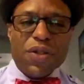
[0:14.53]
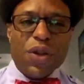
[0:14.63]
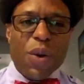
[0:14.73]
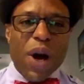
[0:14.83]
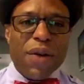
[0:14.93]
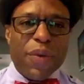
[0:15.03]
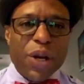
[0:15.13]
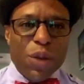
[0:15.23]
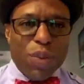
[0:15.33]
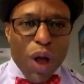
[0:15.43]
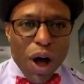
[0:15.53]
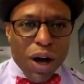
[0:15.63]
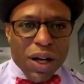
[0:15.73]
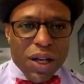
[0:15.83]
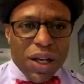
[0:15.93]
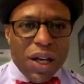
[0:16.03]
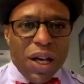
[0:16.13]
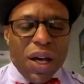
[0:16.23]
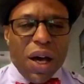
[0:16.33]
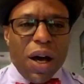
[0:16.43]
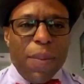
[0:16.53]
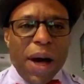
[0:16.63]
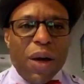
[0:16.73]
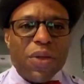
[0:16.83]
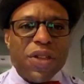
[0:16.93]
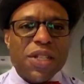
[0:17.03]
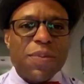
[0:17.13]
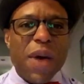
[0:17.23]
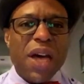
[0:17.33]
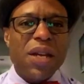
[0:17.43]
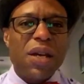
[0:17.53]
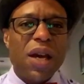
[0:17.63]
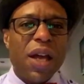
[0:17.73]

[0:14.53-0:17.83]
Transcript: So I've written a blog about this med,